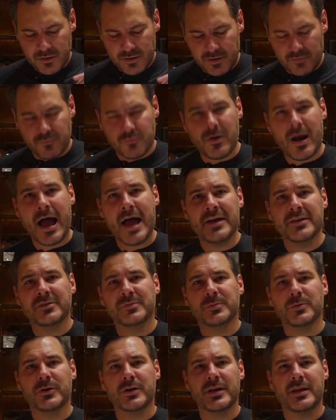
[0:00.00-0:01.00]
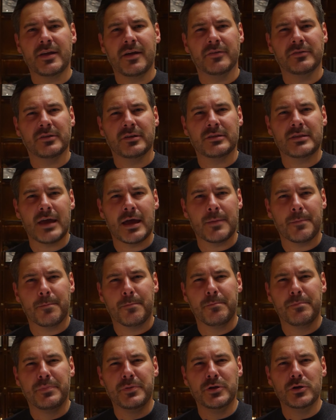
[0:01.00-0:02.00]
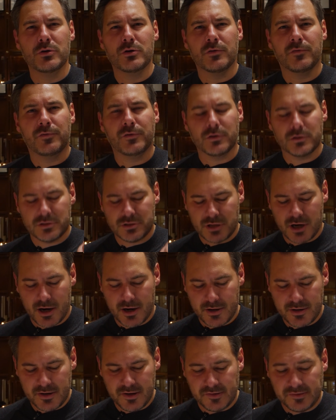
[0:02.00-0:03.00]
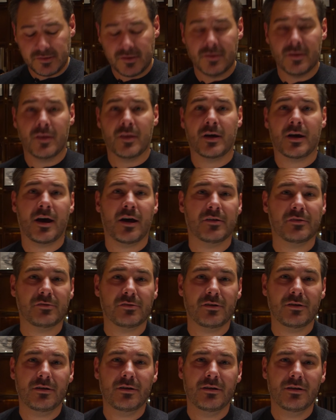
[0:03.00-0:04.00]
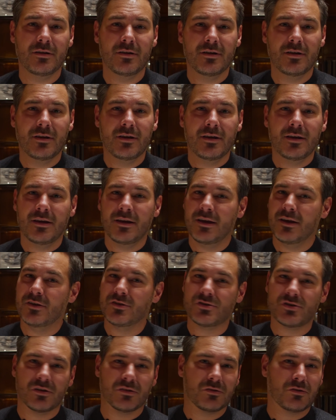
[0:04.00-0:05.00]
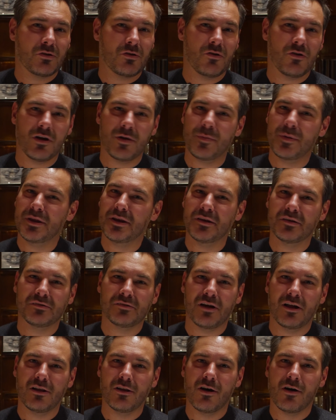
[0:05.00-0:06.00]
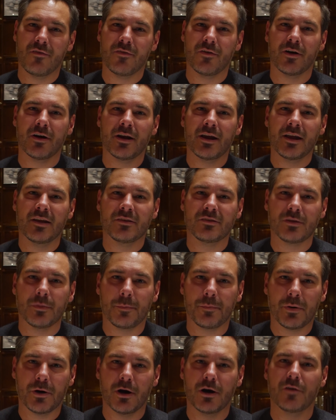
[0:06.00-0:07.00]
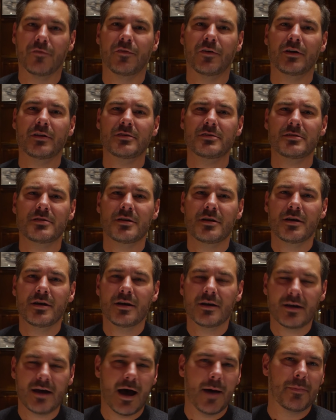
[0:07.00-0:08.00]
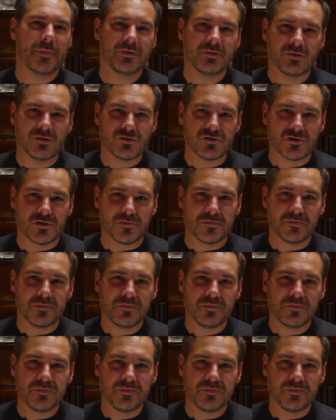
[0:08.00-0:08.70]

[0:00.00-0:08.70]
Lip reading: The raspberry gives it that beautiful tartness, and then the custard is just creaminess all over. It's the perfect composition.